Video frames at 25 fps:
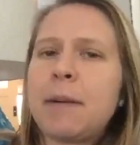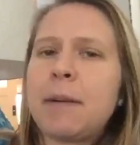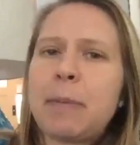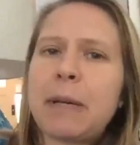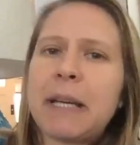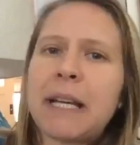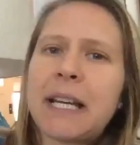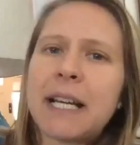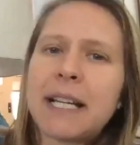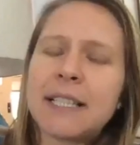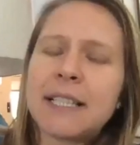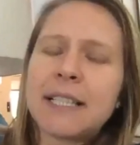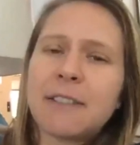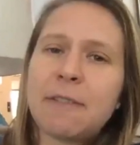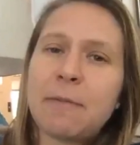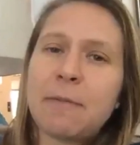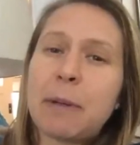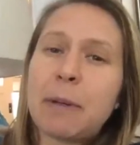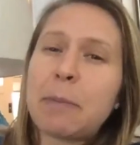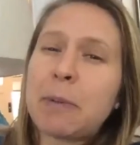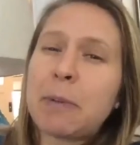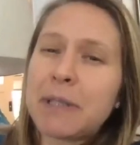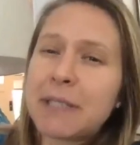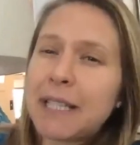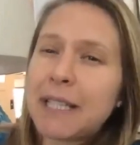because of
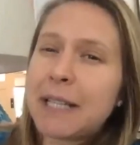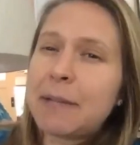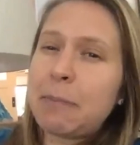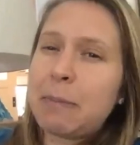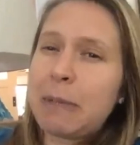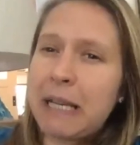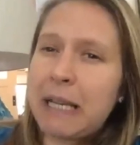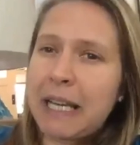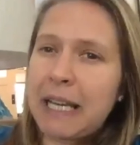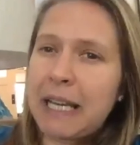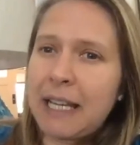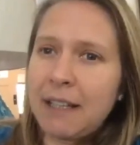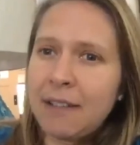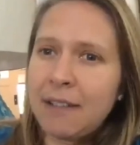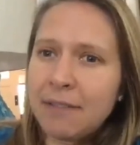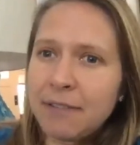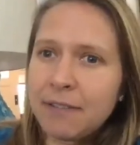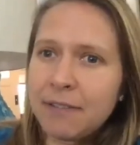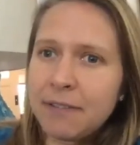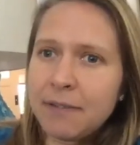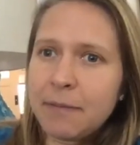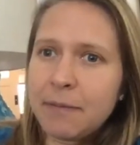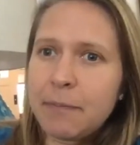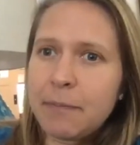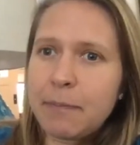people's unbelief,
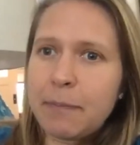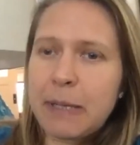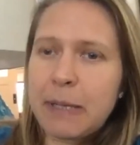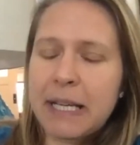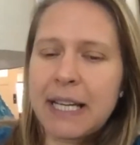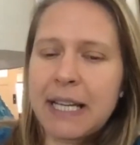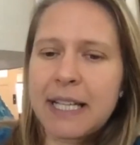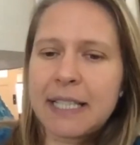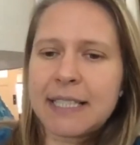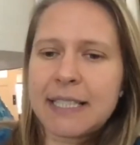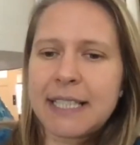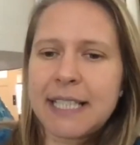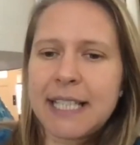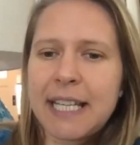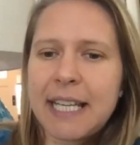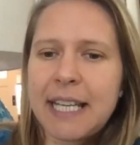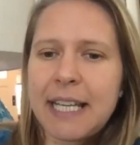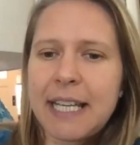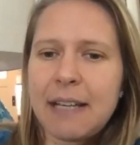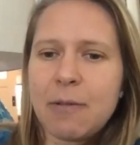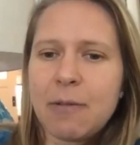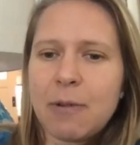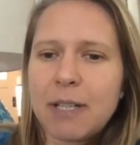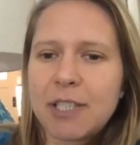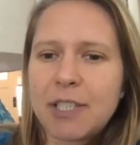because
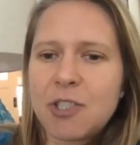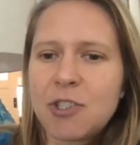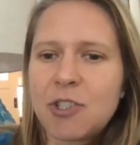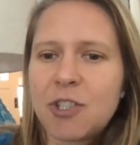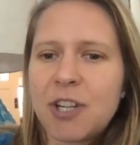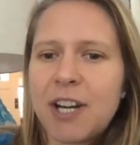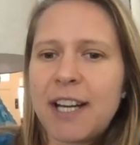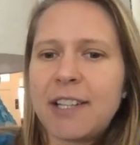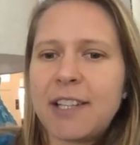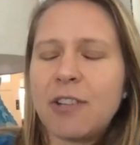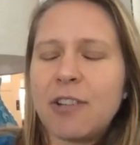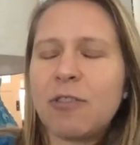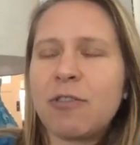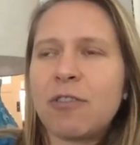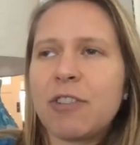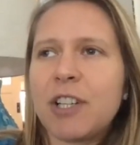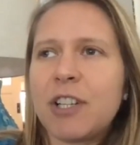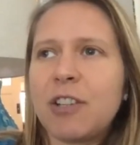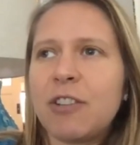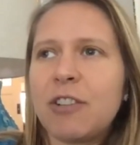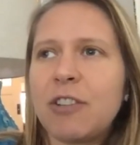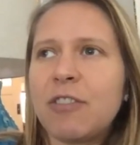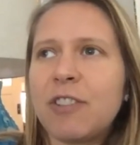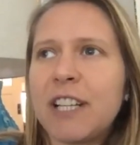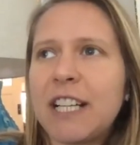he was trying over and
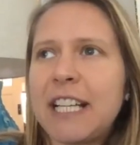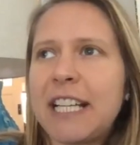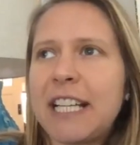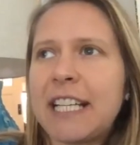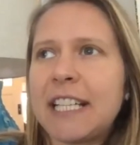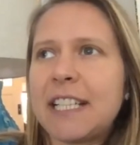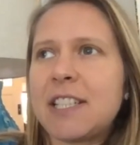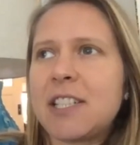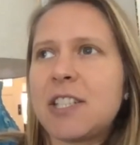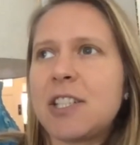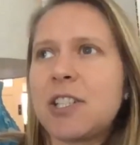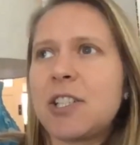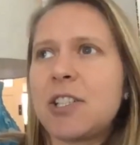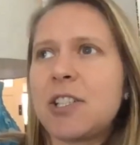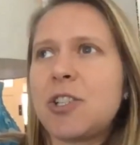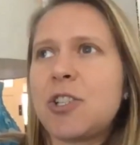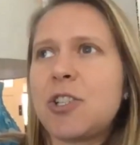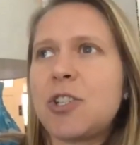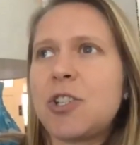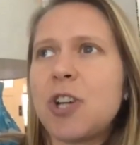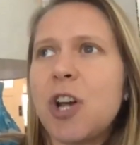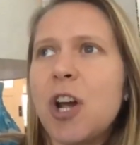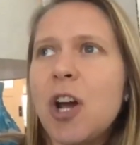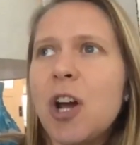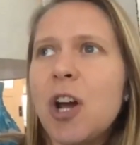over again to
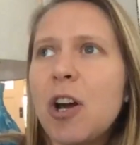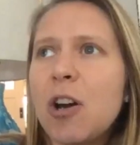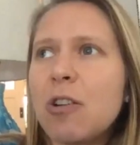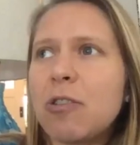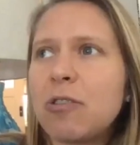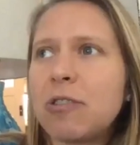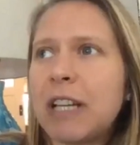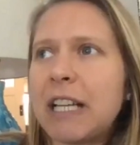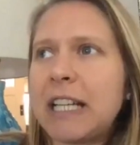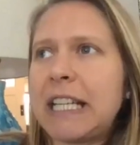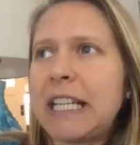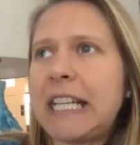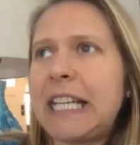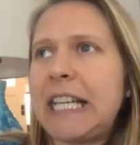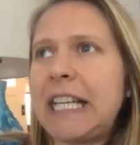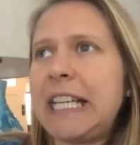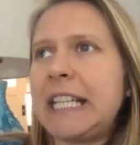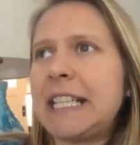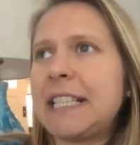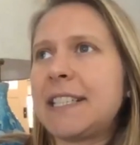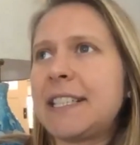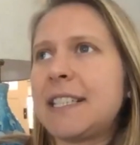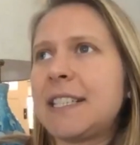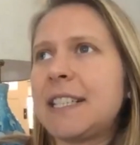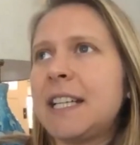show that
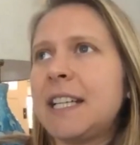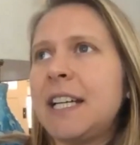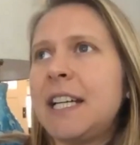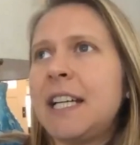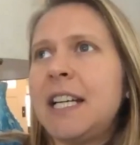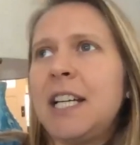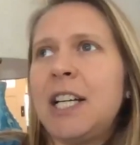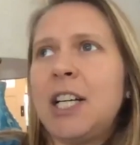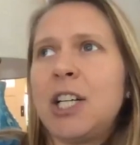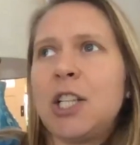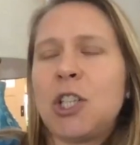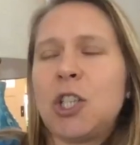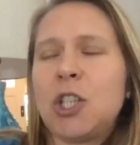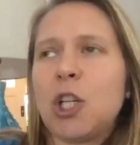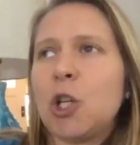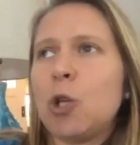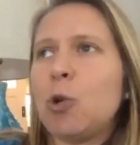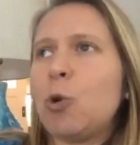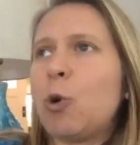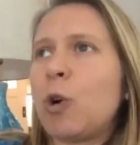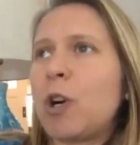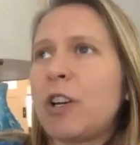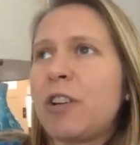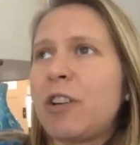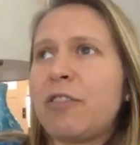he's the
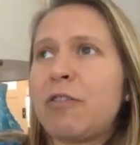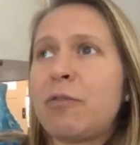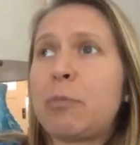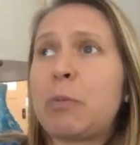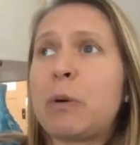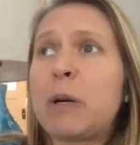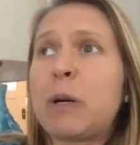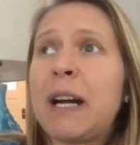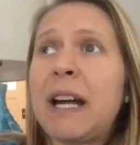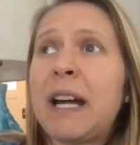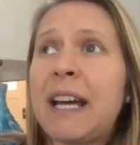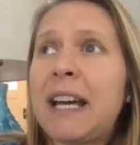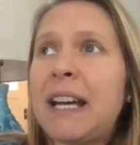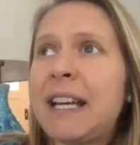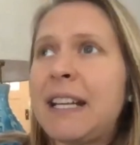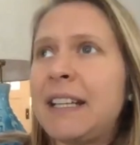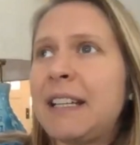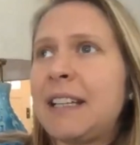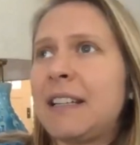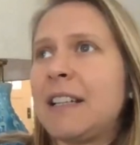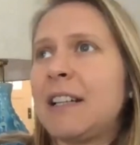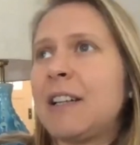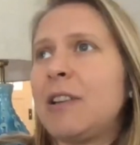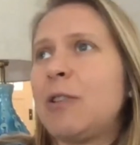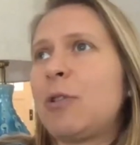Lord of bread
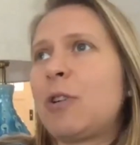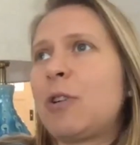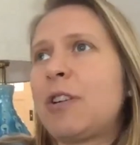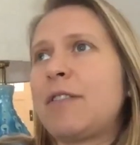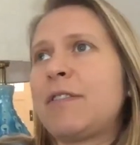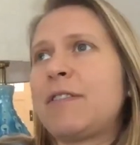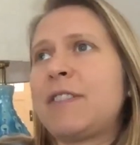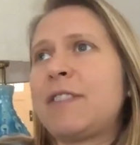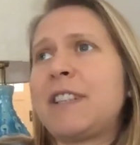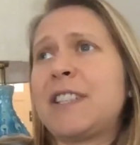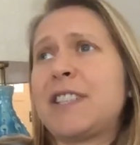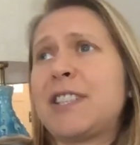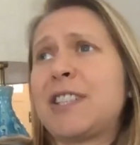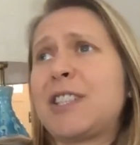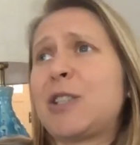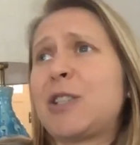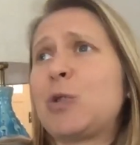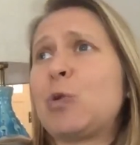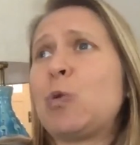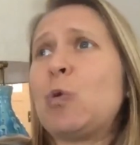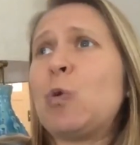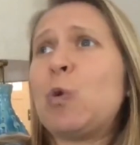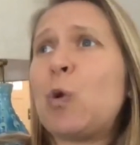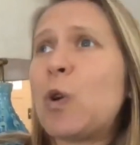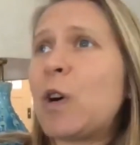and the Lord of the
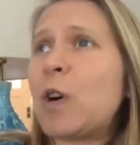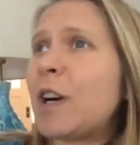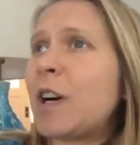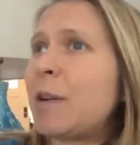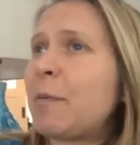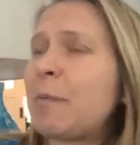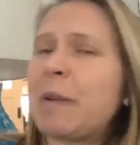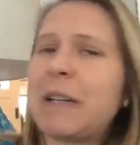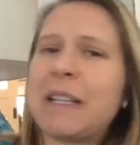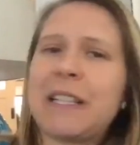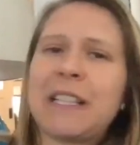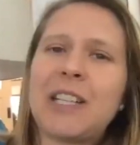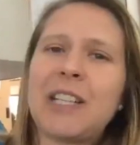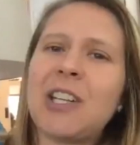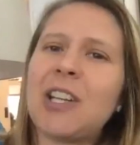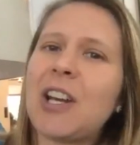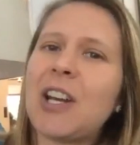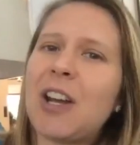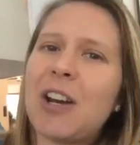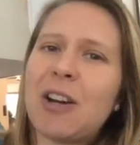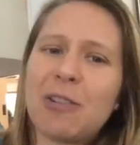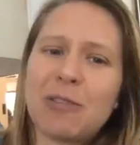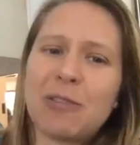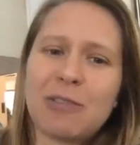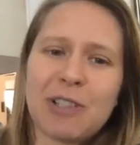storm and, you
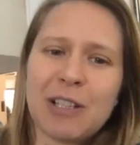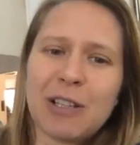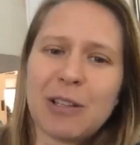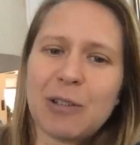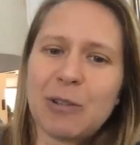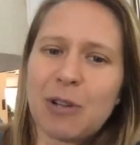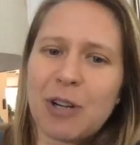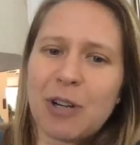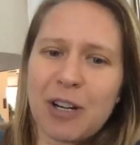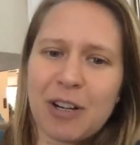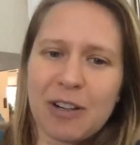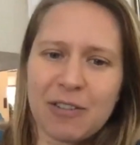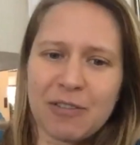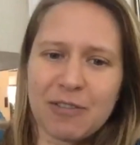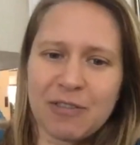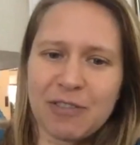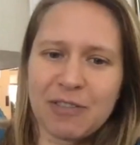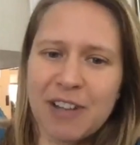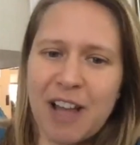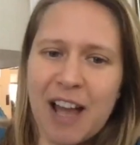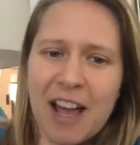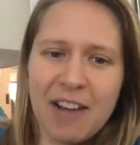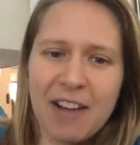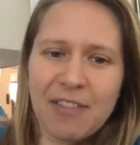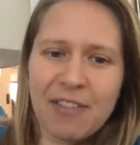know, the Lord of
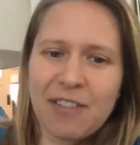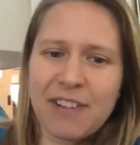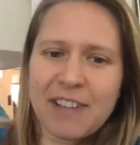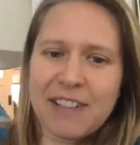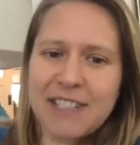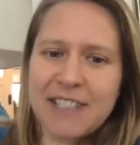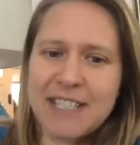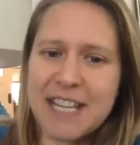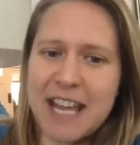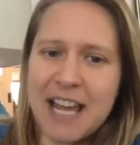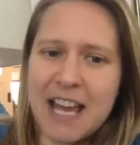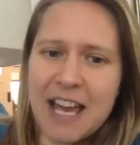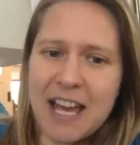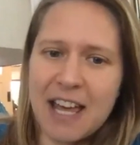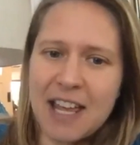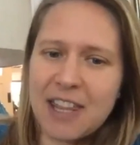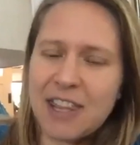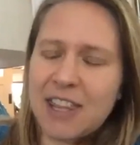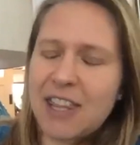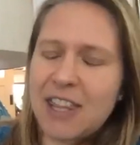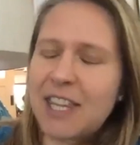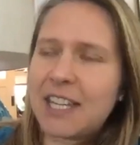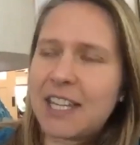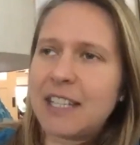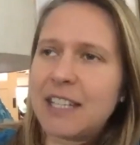life and death
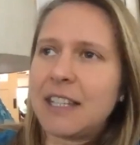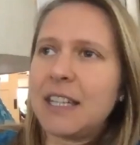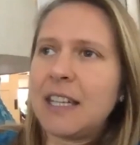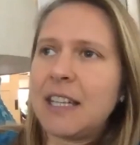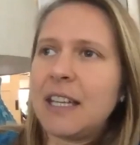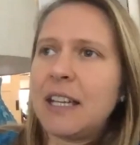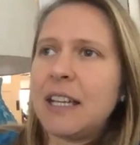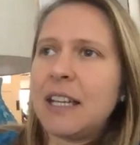and,